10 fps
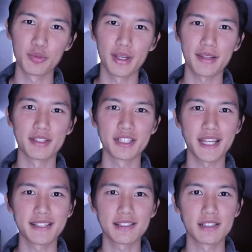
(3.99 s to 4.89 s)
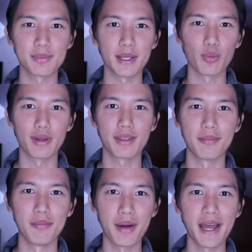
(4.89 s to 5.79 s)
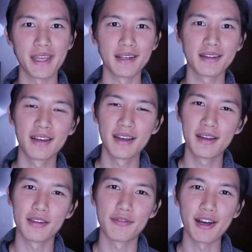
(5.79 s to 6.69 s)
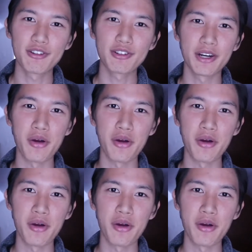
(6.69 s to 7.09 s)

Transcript: we had the chance to speak with Maja, the founder and